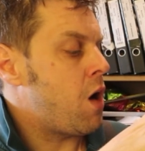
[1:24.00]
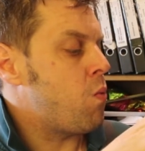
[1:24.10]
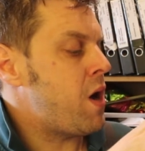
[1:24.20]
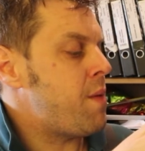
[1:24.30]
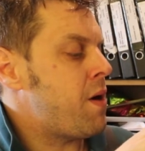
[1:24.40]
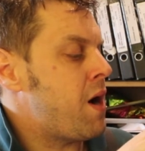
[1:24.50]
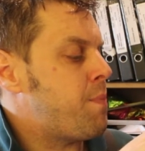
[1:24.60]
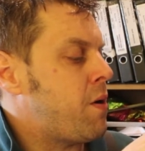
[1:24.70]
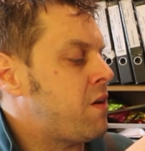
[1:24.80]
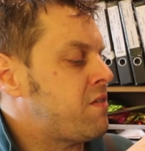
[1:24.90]
and where my
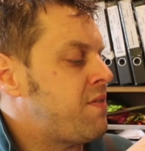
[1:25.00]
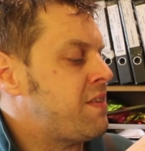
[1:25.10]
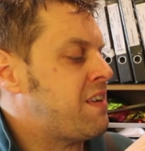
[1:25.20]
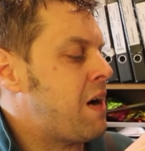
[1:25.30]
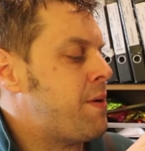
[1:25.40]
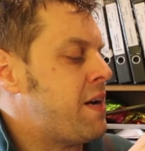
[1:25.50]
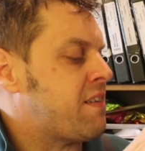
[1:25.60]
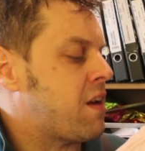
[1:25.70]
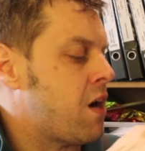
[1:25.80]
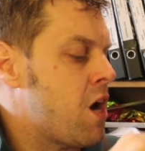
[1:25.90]
part 7 tab
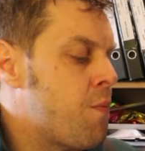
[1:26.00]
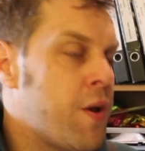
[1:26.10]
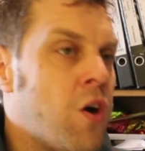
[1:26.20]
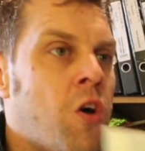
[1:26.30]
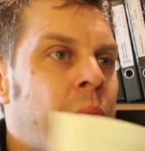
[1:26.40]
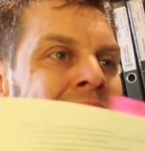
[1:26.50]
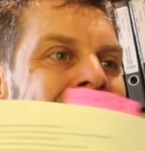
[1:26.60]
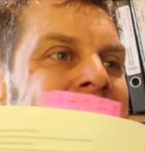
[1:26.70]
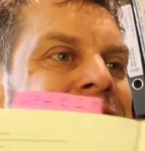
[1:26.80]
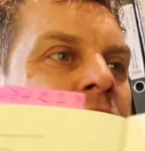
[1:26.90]
is, and I open it up,
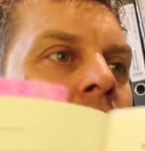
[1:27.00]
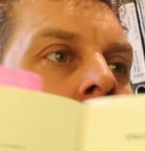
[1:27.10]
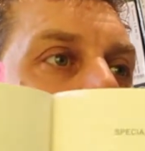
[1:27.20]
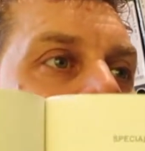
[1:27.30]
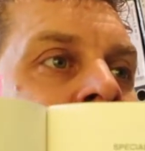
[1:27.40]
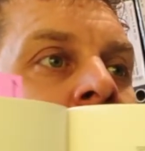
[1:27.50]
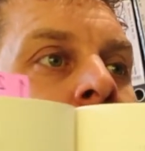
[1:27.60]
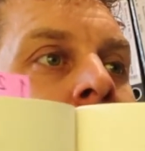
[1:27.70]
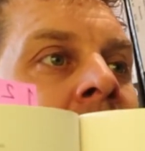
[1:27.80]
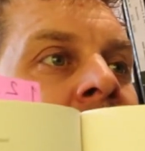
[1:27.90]
is the contents
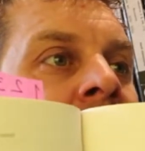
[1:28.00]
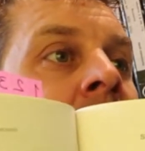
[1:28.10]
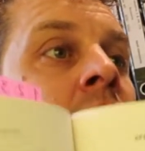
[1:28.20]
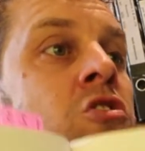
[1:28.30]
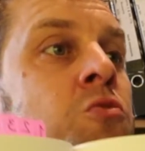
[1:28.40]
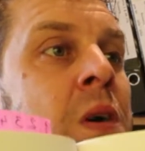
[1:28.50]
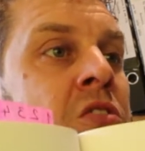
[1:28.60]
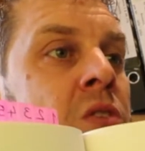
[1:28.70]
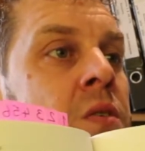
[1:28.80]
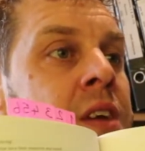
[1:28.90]
page to
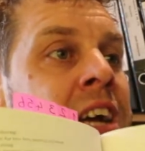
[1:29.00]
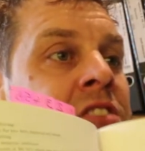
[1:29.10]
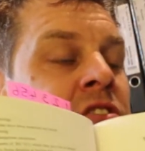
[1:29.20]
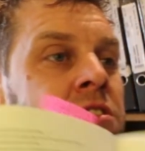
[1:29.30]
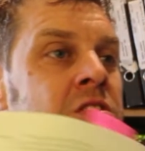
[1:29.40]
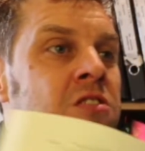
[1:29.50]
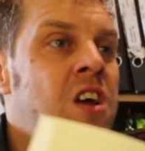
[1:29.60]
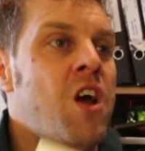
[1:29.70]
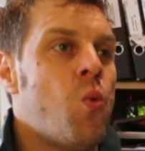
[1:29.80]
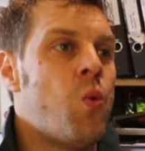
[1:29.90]
special locations.
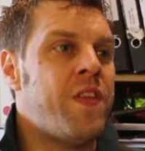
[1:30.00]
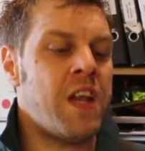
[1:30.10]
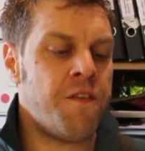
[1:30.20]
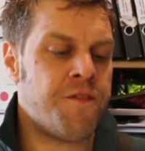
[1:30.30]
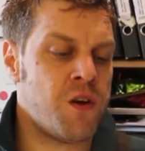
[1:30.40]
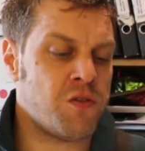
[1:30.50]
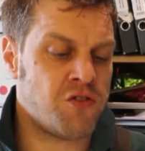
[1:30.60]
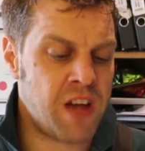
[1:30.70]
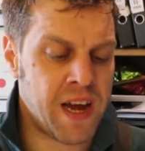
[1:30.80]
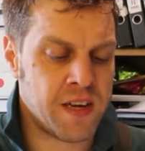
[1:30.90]
Within a few
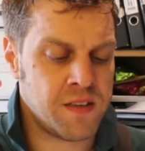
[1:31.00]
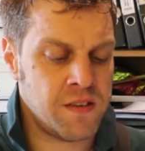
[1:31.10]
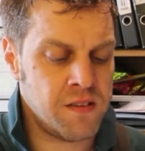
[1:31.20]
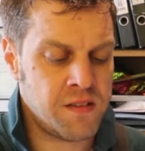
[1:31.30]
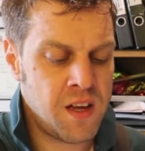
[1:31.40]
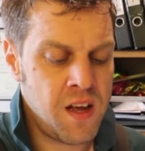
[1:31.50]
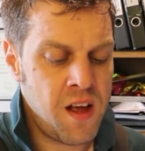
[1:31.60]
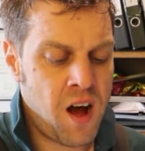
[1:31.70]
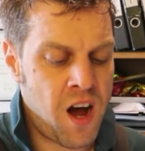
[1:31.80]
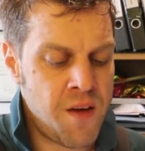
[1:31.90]
seconds,
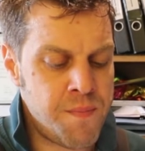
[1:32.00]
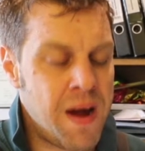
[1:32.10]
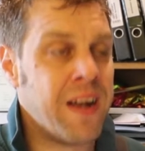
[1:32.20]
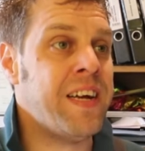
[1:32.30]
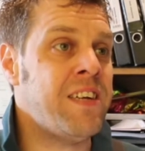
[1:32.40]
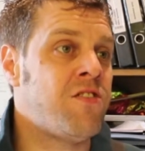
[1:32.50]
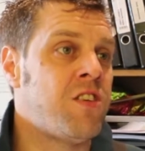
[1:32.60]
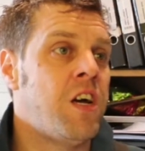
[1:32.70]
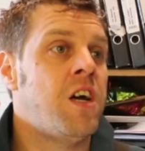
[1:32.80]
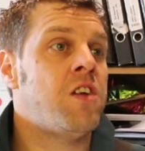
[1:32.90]
I've
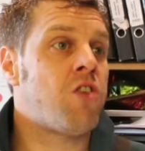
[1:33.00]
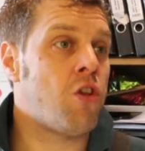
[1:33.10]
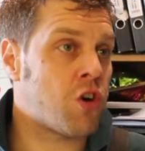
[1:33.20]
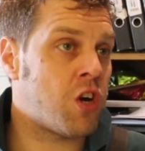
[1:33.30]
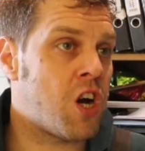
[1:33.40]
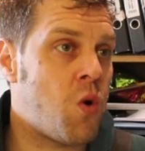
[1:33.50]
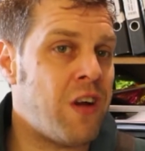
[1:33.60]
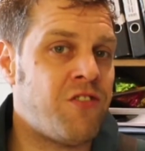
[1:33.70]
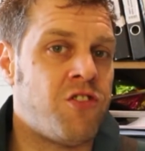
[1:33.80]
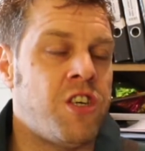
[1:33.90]
managed to look at a
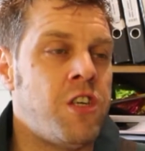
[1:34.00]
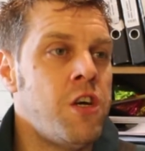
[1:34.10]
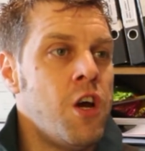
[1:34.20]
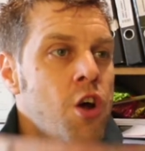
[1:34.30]
question,